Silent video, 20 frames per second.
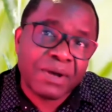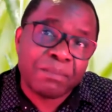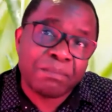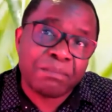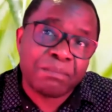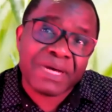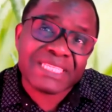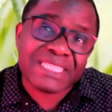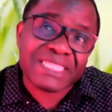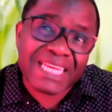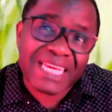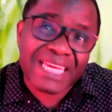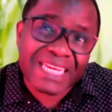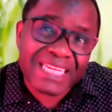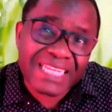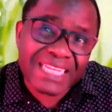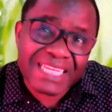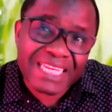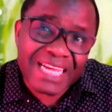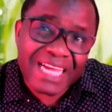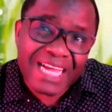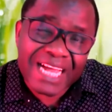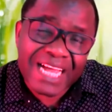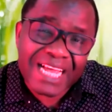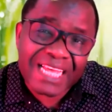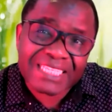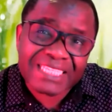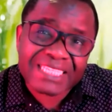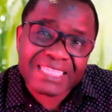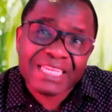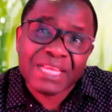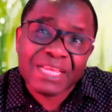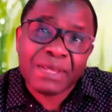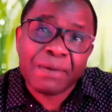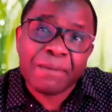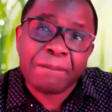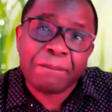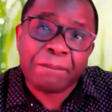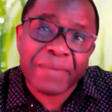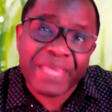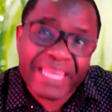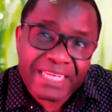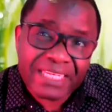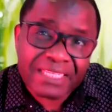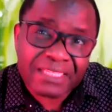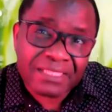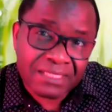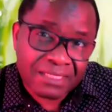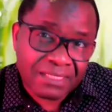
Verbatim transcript: masquerading as men,